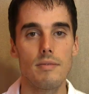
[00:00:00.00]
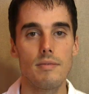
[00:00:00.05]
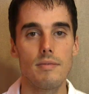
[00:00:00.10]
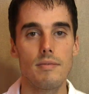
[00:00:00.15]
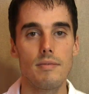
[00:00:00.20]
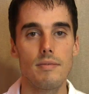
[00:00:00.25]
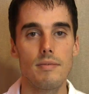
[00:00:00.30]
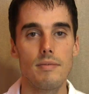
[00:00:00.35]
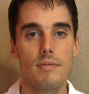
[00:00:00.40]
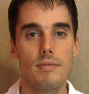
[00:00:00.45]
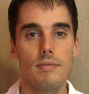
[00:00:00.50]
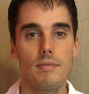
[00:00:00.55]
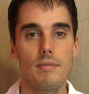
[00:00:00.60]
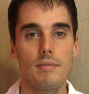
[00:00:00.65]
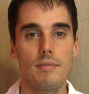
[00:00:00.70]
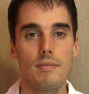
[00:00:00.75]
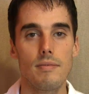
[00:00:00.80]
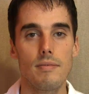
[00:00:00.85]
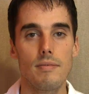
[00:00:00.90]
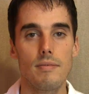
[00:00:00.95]

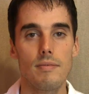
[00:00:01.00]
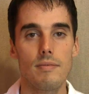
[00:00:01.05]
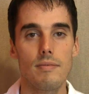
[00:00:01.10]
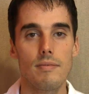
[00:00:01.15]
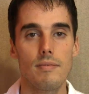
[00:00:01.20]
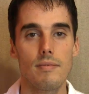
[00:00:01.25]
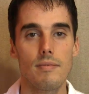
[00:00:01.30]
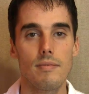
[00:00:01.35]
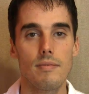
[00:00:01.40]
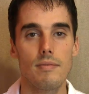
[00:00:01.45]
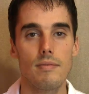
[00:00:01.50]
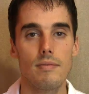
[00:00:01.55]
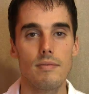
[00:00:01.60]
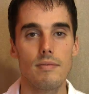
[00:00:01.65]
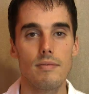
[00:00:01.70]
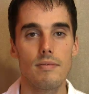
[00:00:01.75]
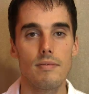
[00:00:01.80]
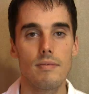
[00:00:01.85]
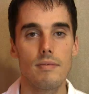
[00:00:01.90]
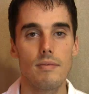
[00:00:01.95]

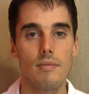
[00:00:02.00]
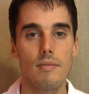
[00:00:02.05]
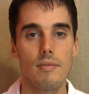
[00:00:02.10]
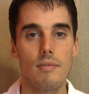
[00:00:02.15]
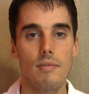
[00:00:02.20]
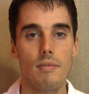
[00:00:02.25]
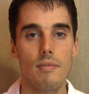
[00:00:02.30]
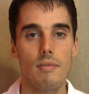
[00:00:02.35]
Nobody speaks.